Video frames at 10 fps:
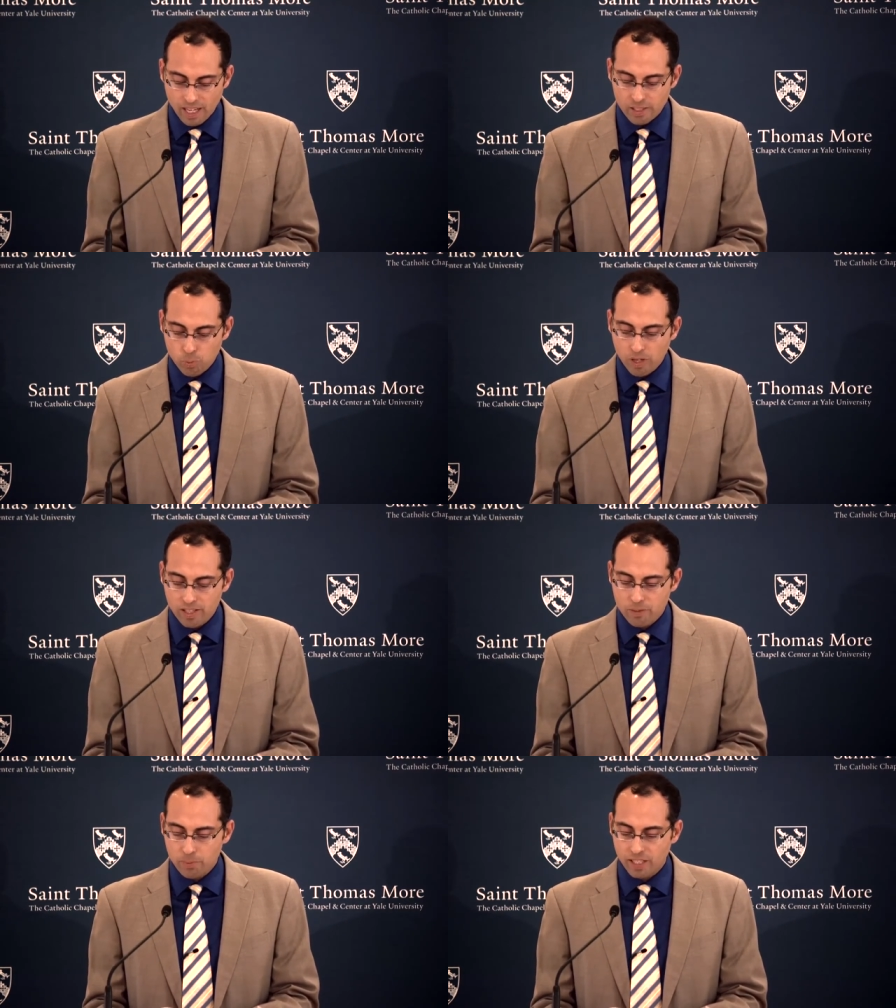as
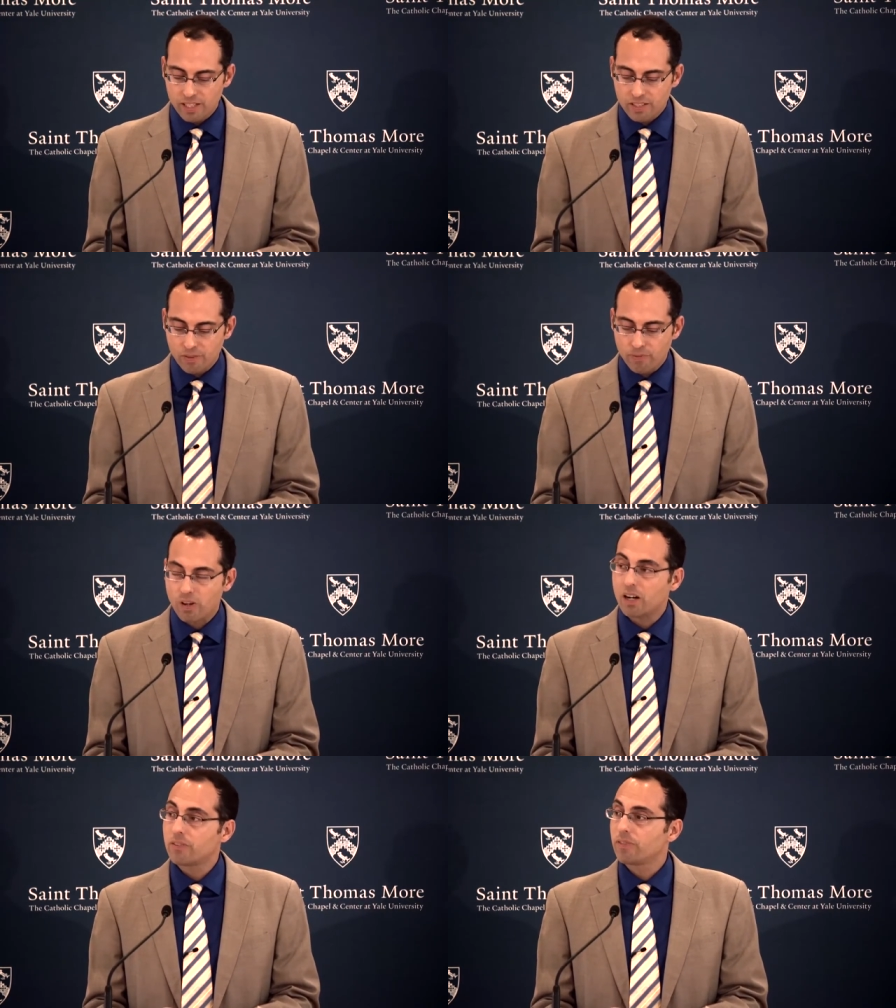well as bring us to
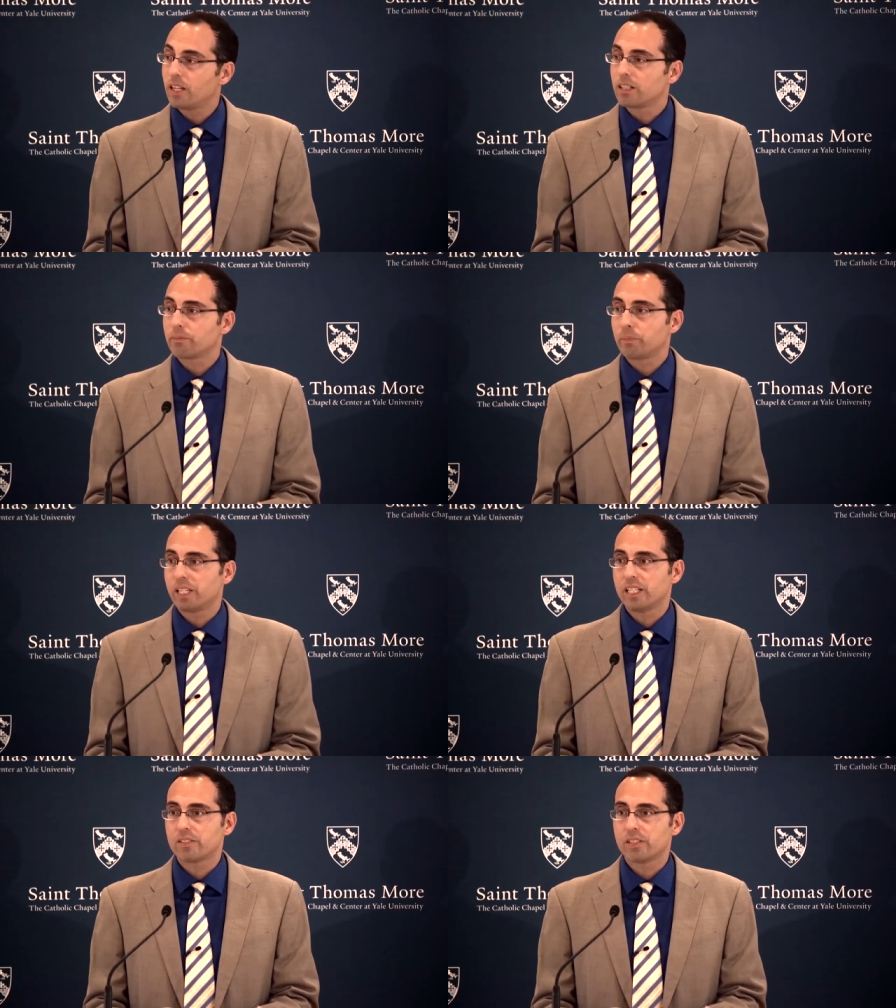far flung
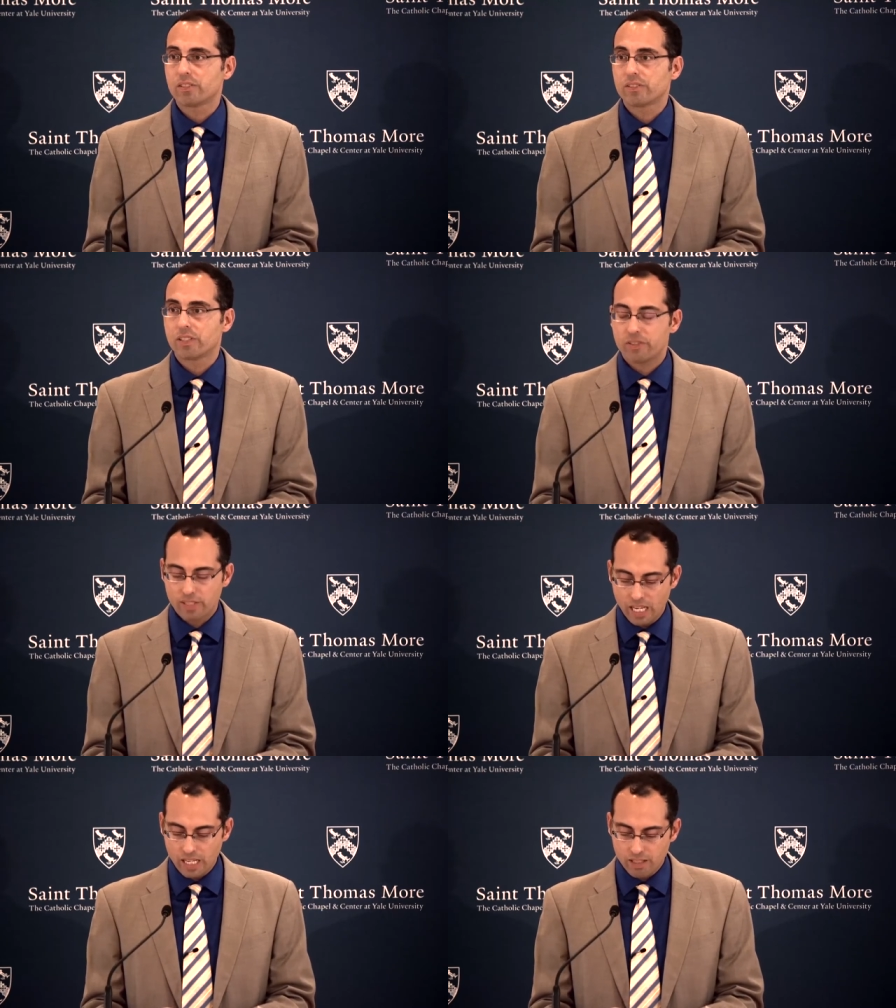places to
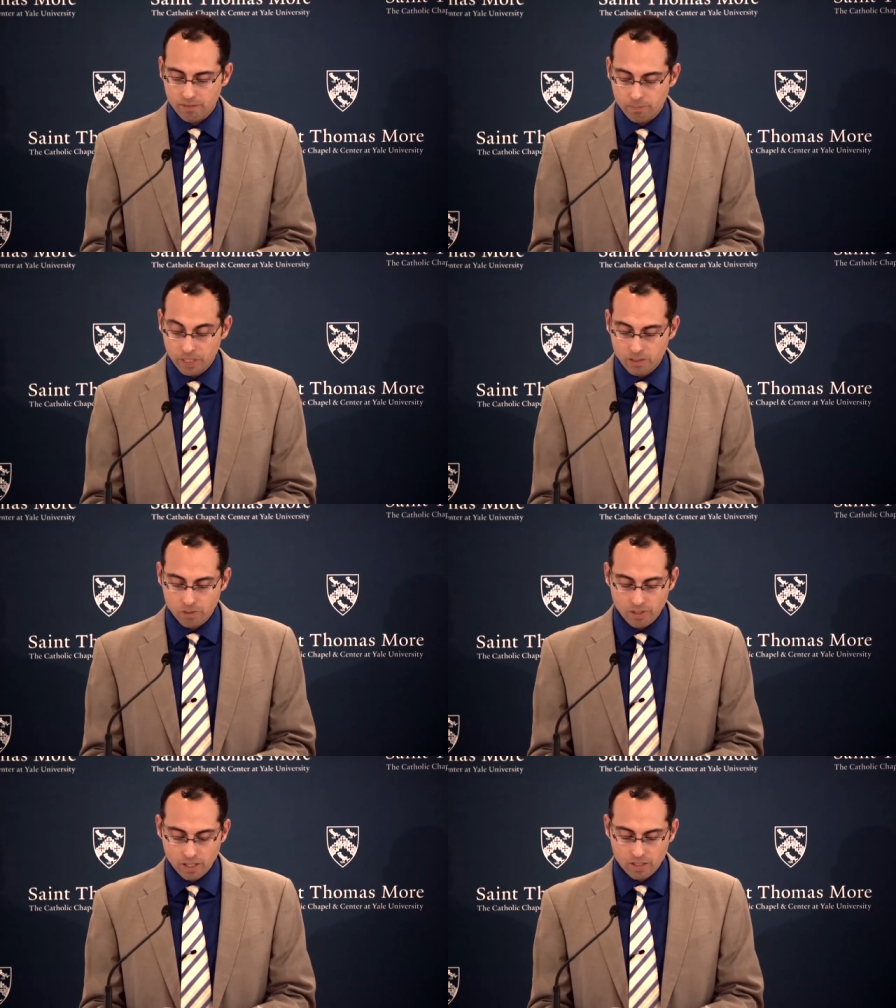stand and be
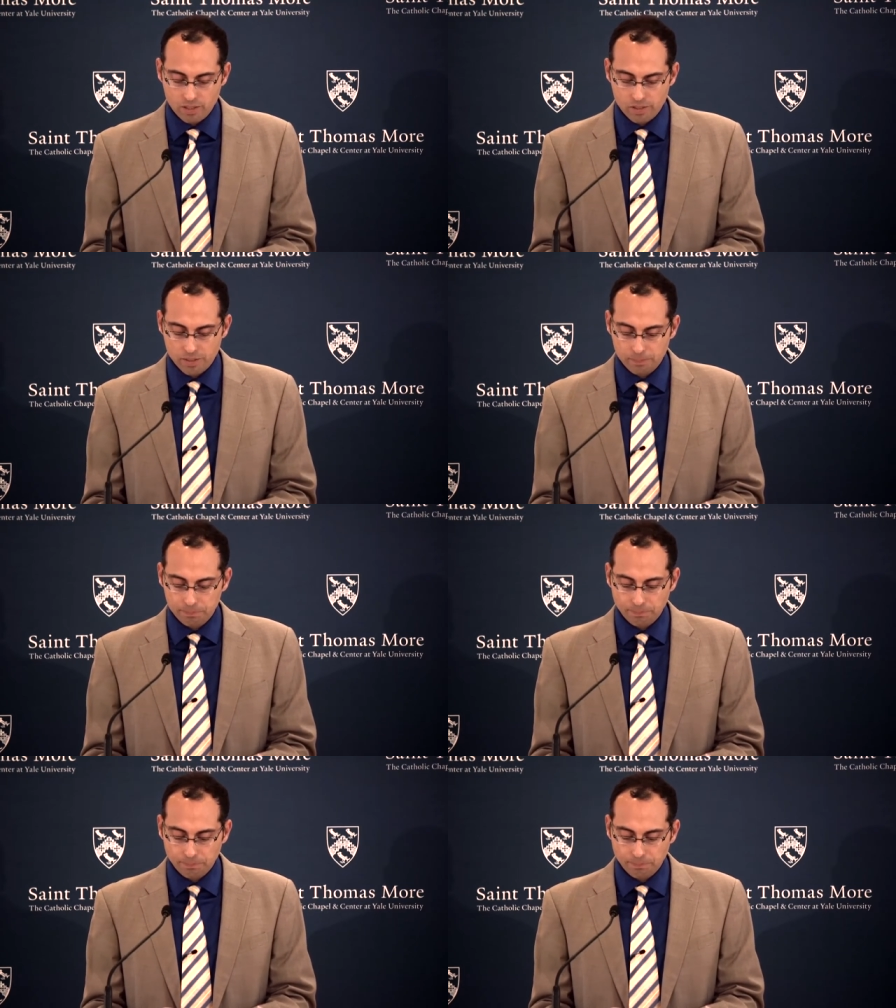with others.